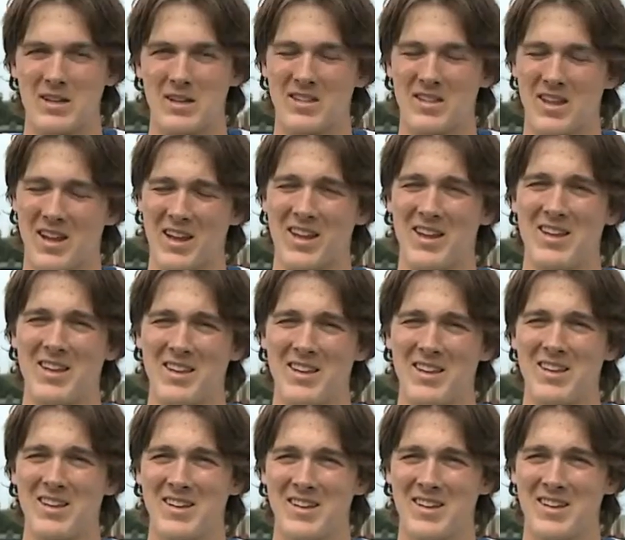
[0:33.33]
A tank
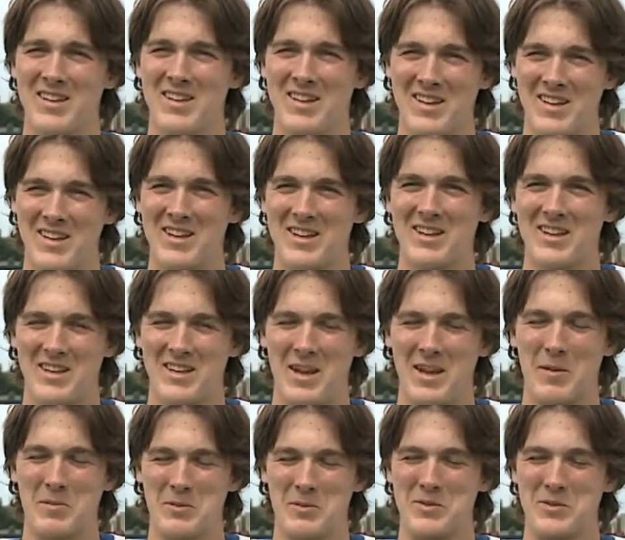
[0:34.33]

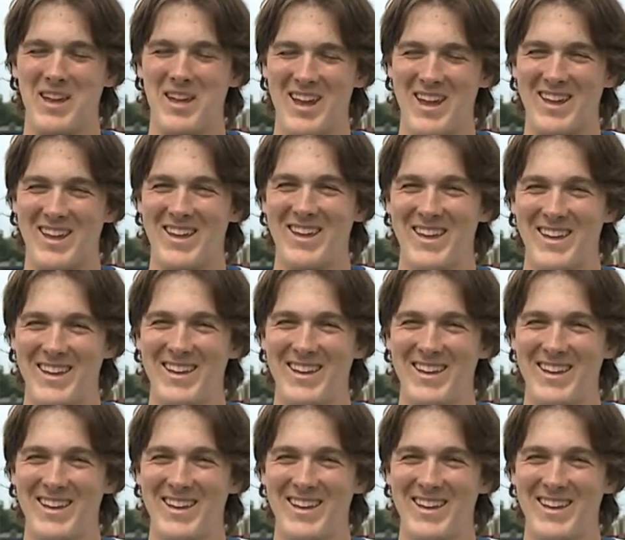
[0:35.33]
an absolute tank.